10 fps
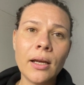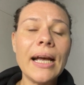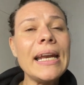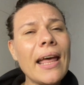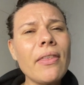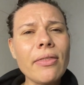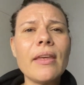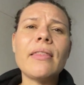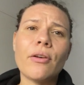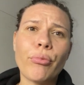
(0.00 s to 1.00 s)
Another
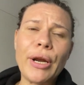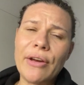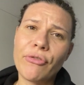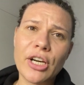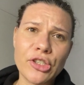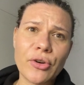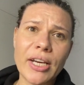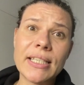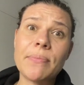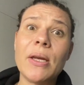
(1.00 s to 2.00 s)
thing that really
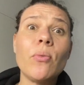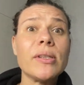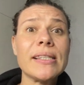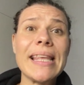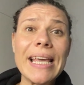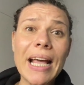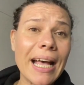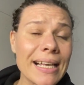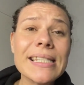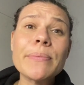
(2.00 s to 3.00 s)
frustrated me was the
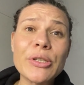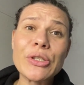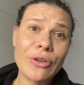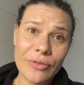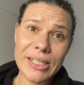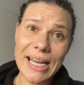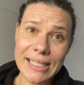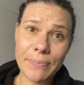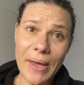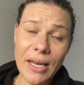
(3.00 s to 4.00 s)
customer service
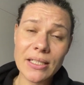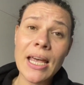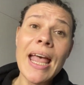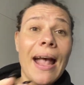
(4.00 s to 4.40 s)
aspect.